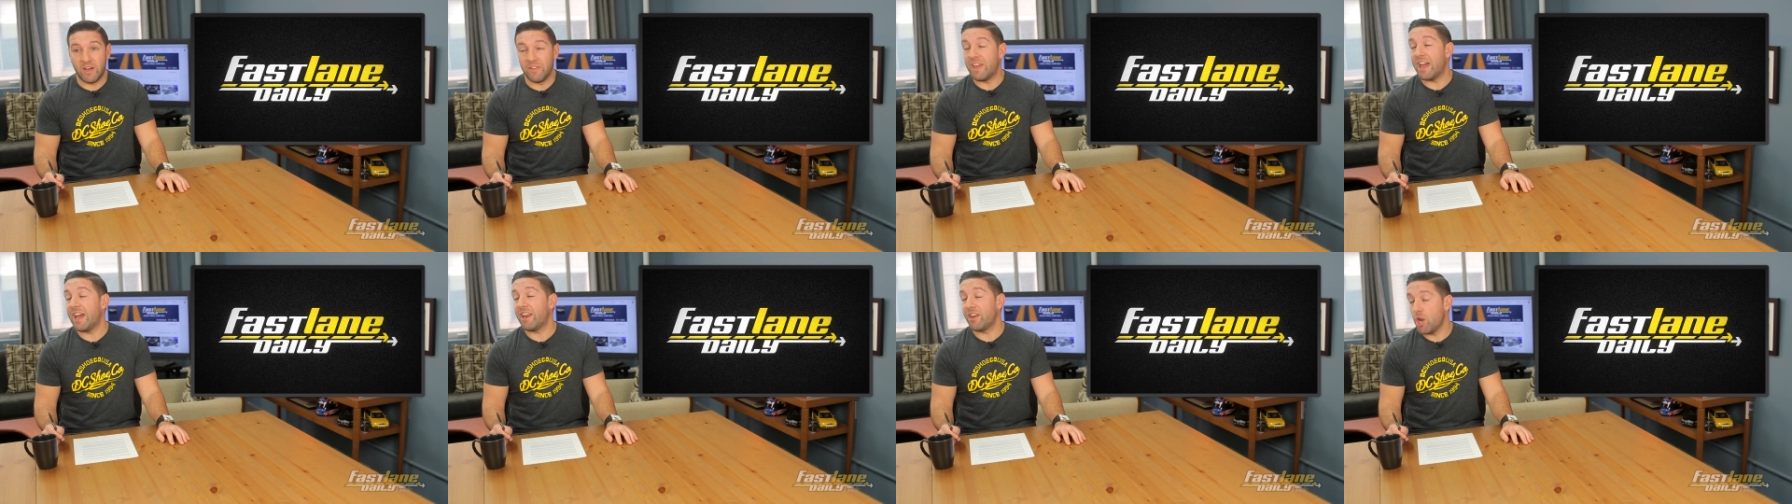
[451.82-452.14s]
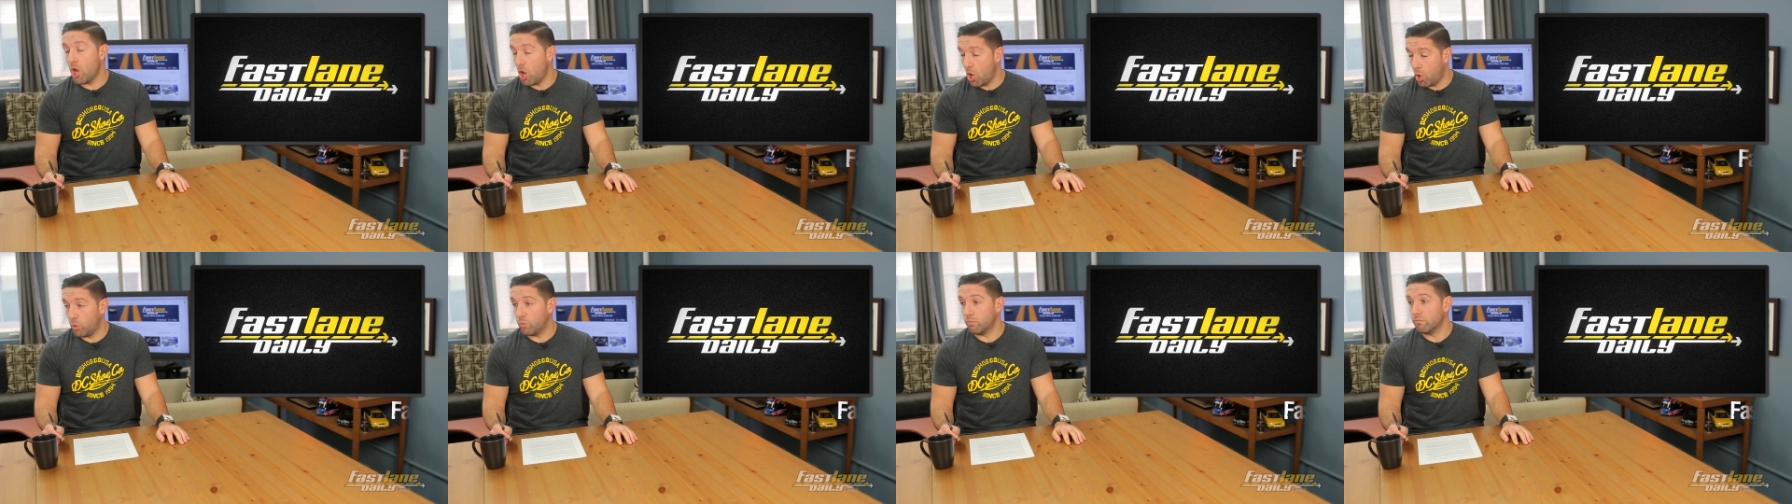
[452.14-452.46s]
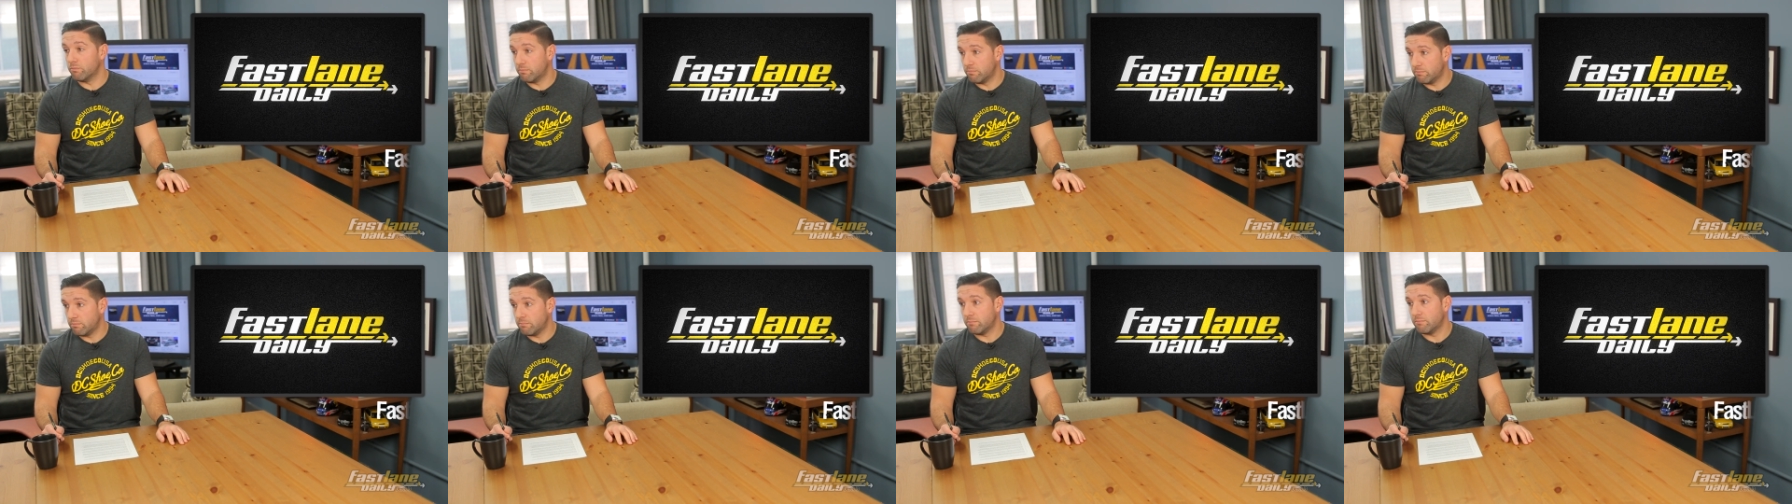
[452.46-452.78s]
on that
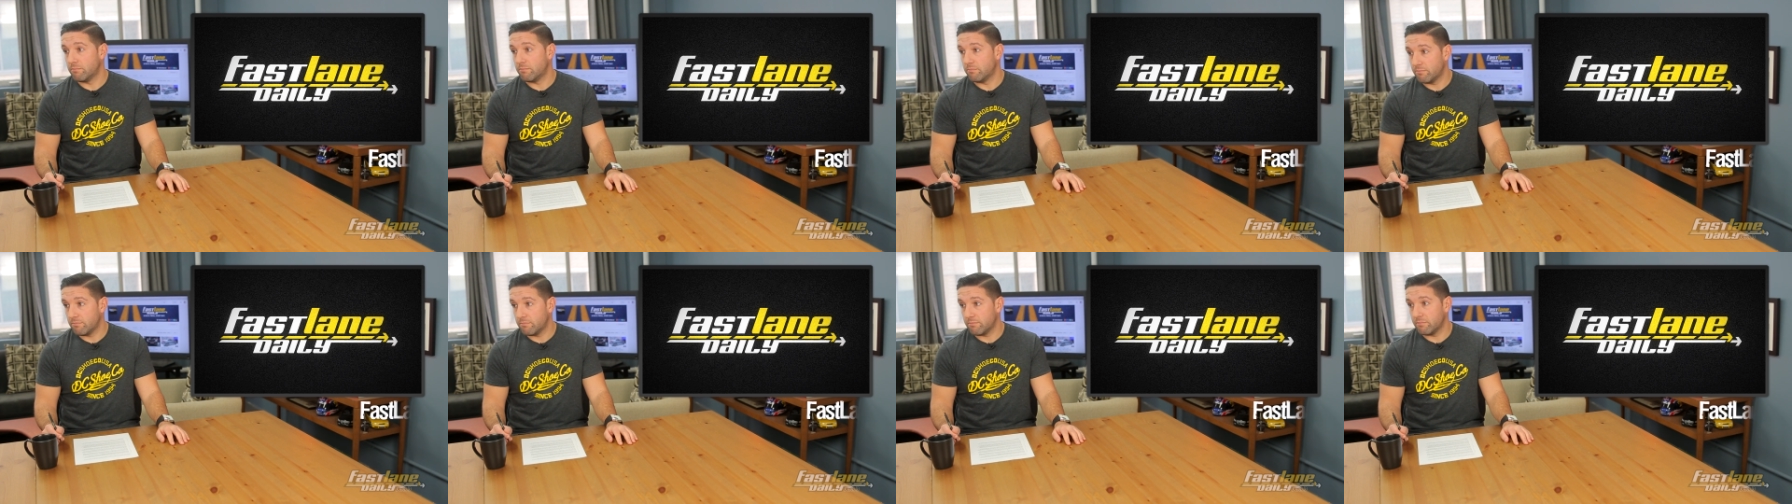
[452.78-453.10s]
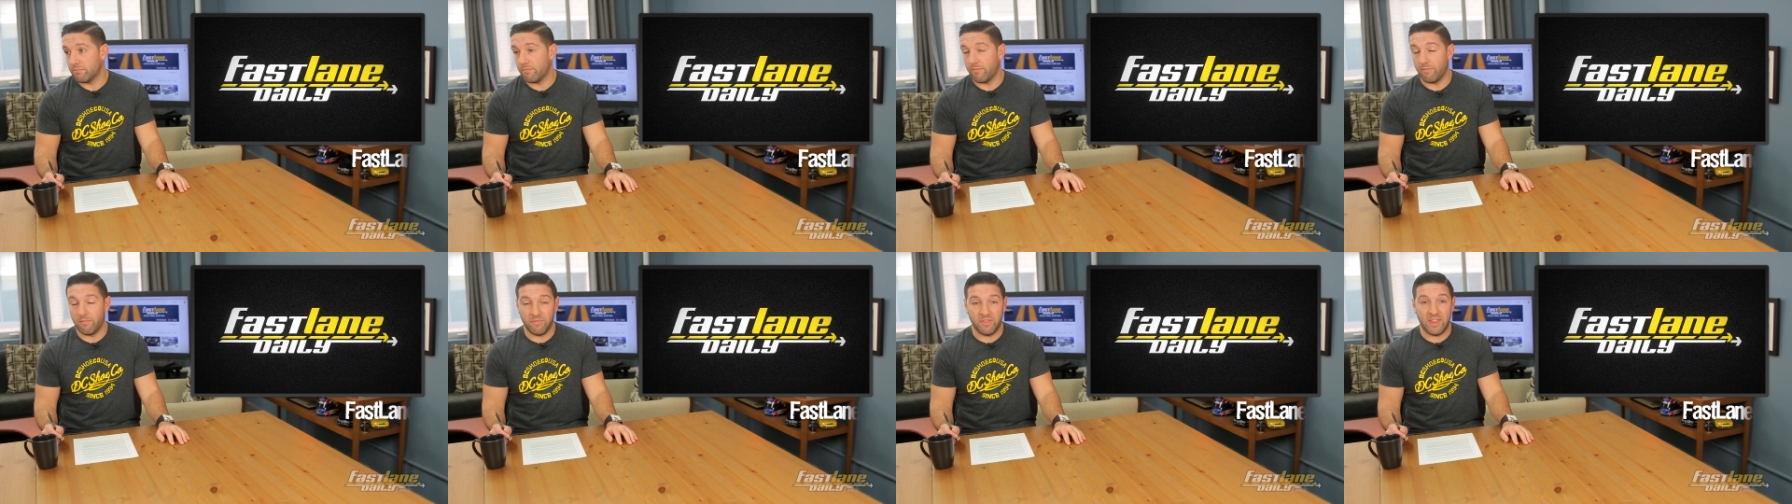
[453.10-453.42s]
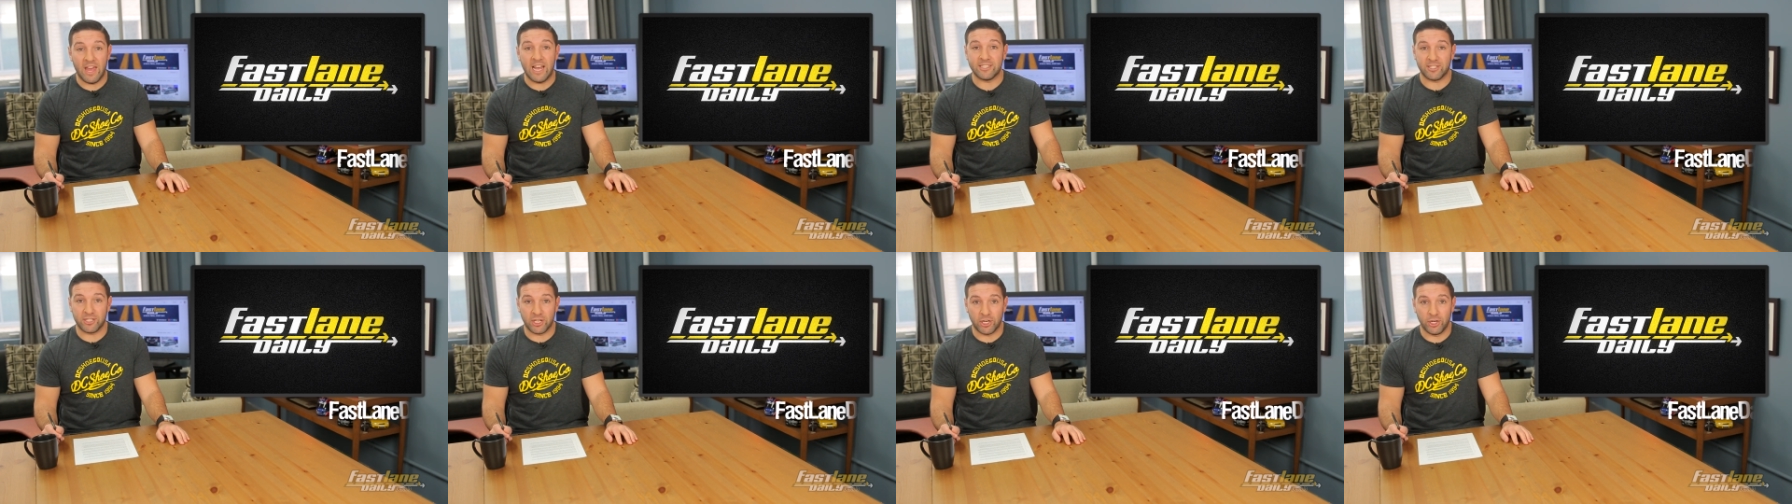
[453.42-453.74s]
note,
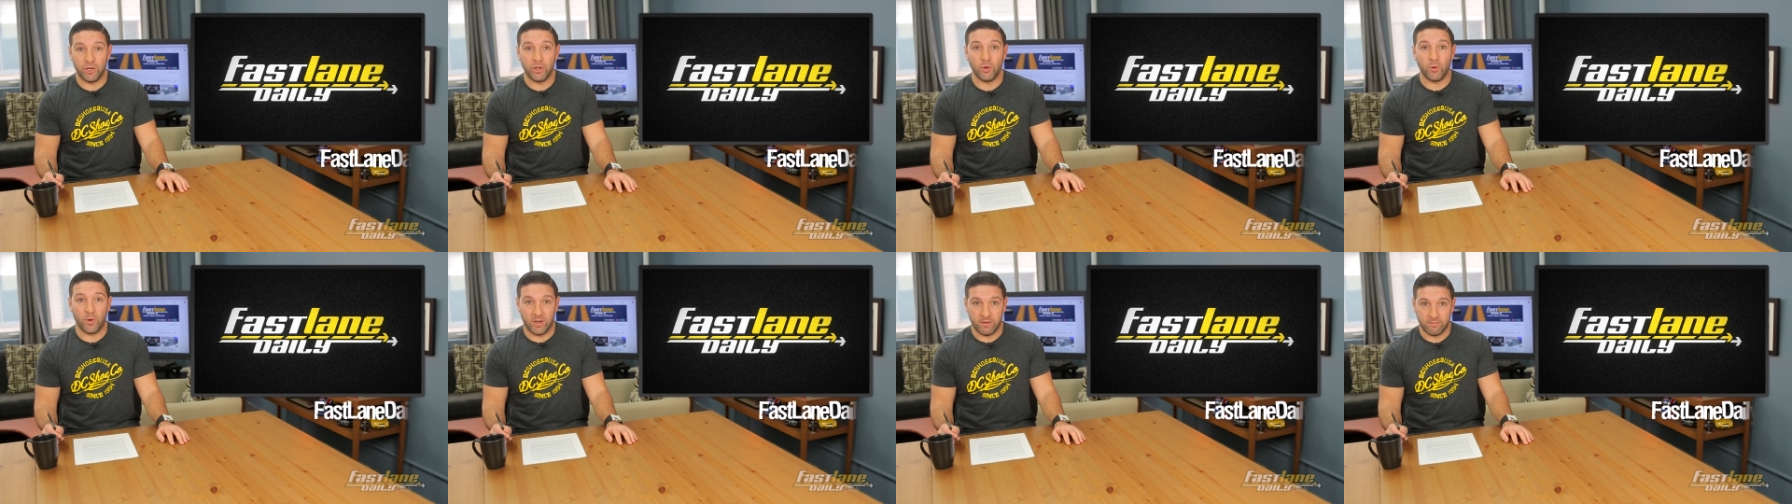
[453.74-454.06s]
that's going to